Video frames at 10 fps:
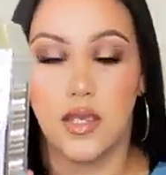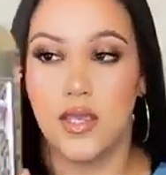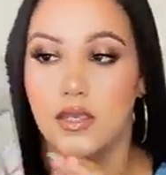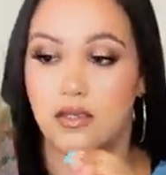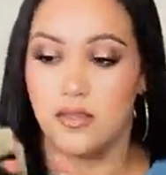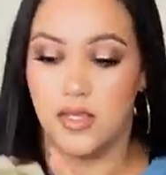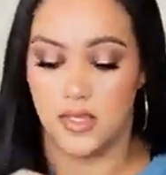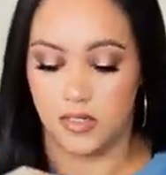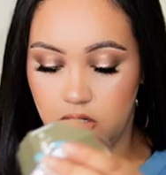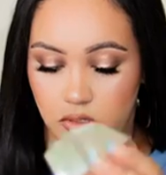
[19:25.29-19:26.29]
And
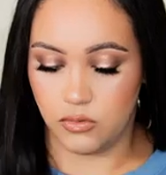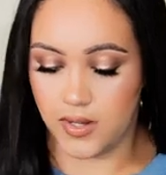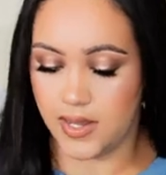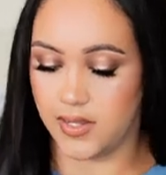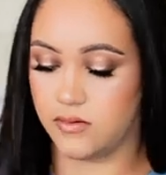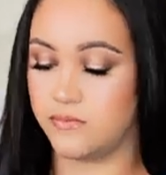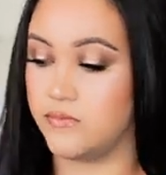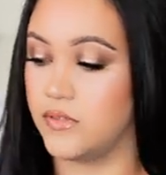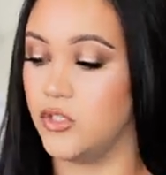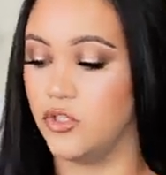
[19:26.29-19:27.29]
then you have
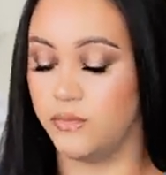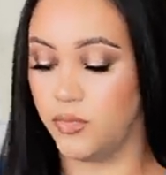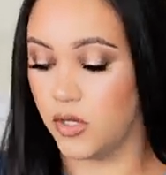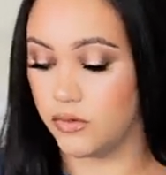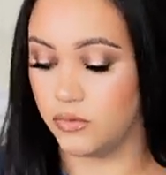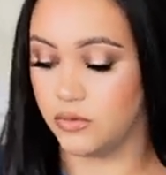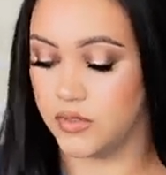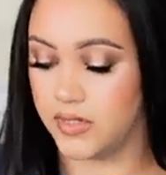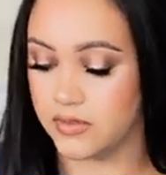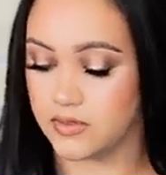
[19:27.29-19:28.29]
your bottle
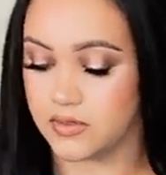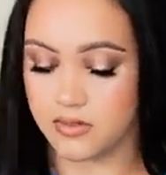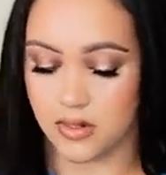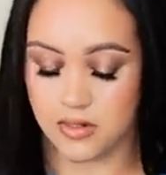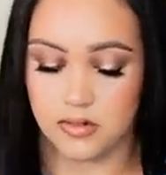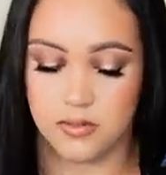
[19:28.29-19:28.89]
inside.